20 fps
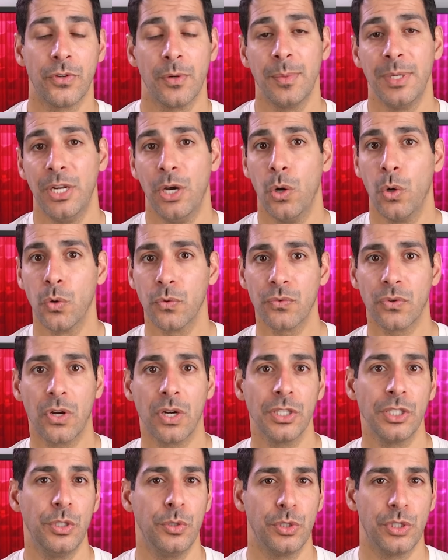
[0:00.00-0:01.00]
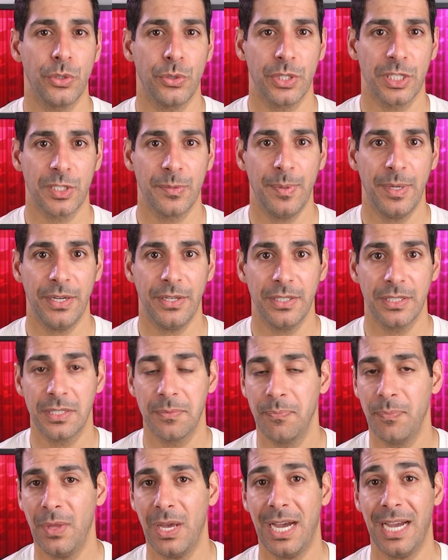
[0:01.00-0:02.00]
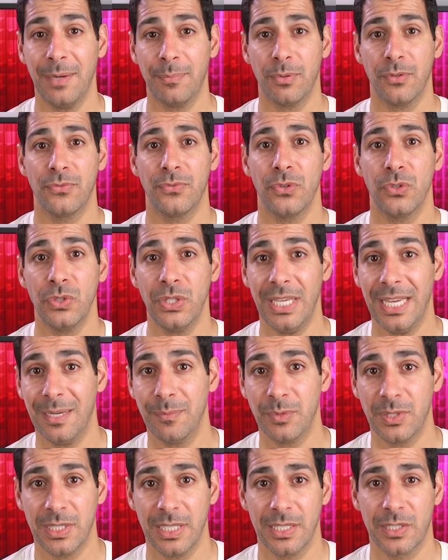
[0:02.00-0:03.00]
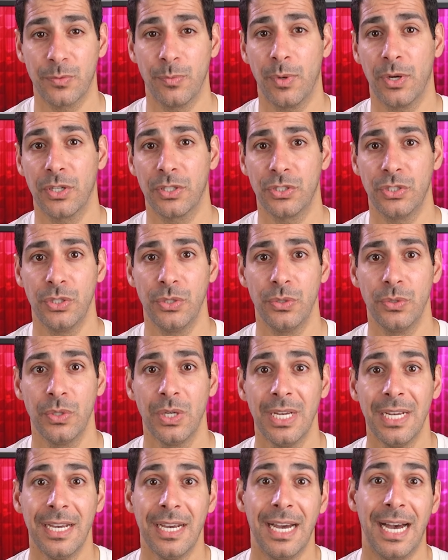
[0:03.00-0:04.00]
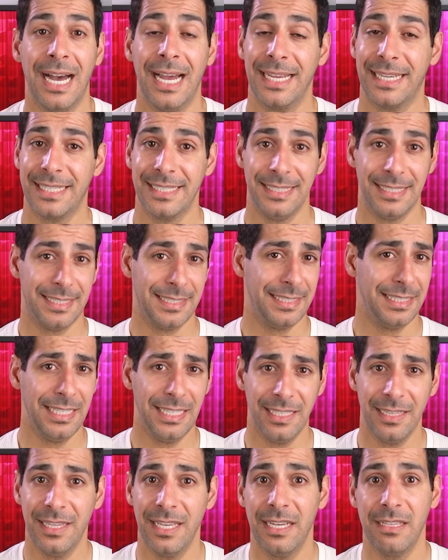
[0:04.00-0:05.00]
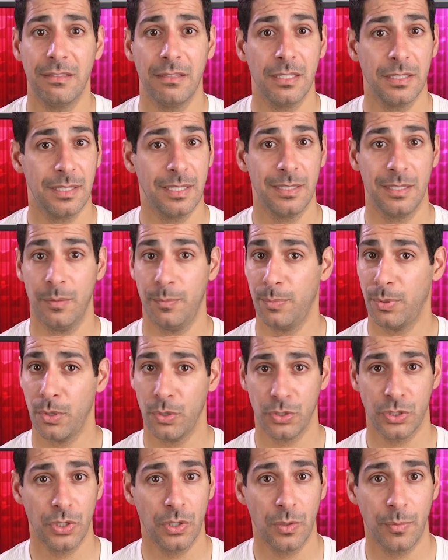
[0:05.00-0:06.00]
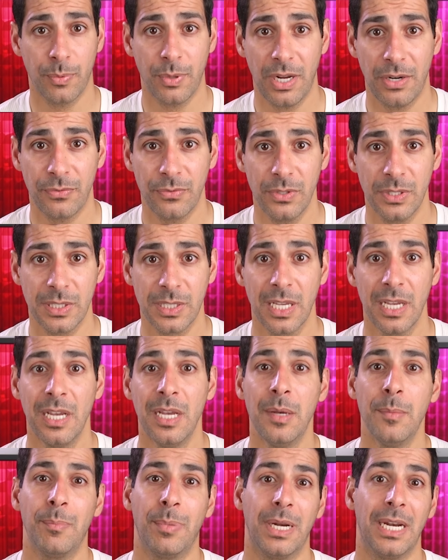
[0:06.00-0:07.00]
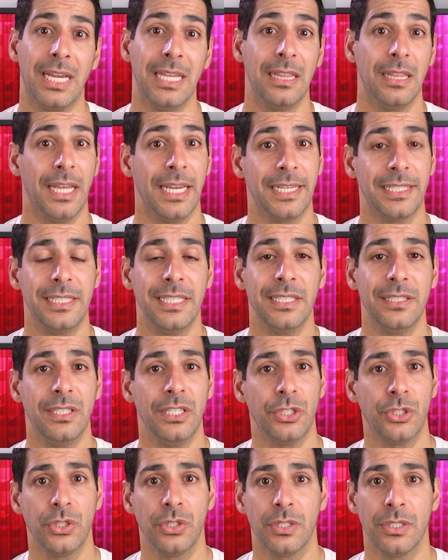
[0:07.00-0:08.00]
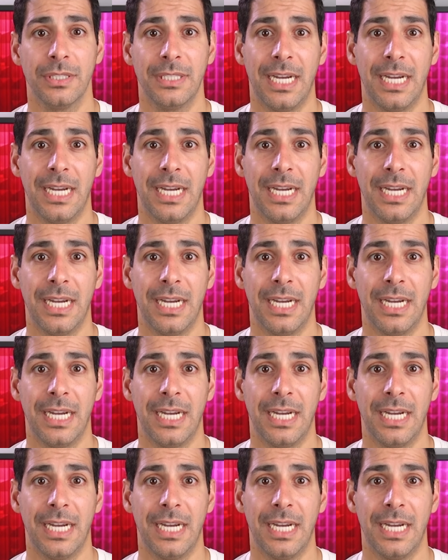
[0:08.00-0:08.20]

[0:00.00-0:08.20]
From an overall user experience, I prefer the M6 Mark II. I concede that this is a personal preference, but I liked the additional